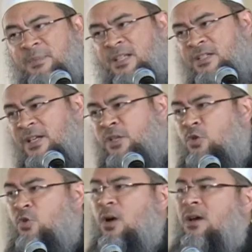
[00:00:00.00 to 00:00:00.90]
tells her
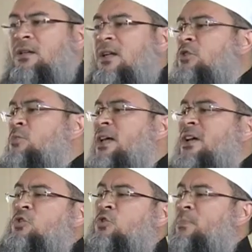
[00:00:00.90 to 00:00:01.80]
you are not
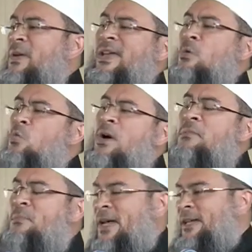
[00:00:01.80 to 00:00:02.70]
obliged to pay 1
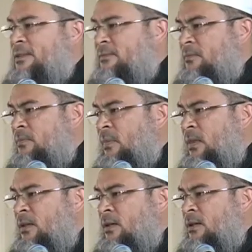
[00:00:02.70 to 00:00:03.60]
penny.
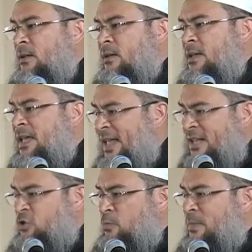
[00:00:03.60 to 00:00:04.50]
He
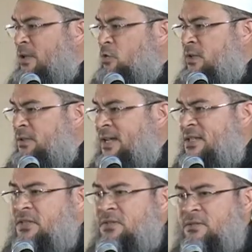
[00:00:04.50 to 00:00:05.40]
has to buy you the
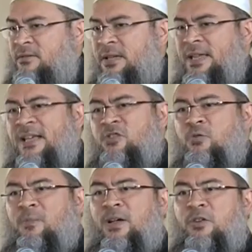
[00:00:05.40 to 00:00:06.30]
dresses. He has to
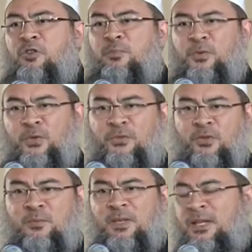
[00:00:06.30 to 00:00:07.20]
buy you the
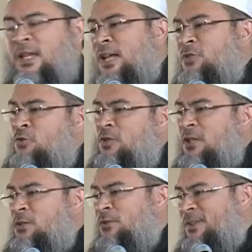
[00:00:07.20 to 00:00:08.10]
perfume. He has to
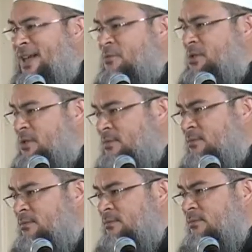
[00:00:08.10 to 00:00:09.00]
send you flowers
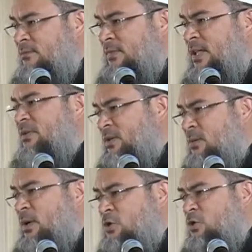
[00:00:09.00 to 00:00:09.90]
if he
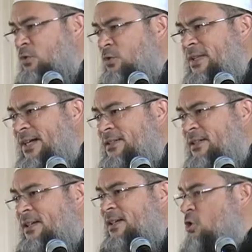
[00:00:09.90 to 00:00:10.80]
wants to do that.
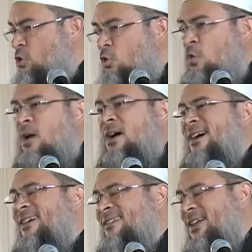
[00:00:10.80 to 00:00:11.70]
You
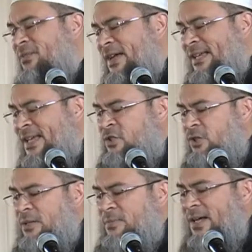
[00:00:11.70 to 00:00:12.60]
are not
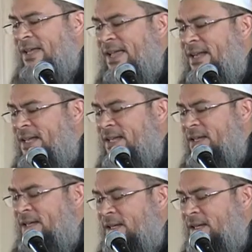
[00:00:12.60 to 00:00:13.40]
financially by any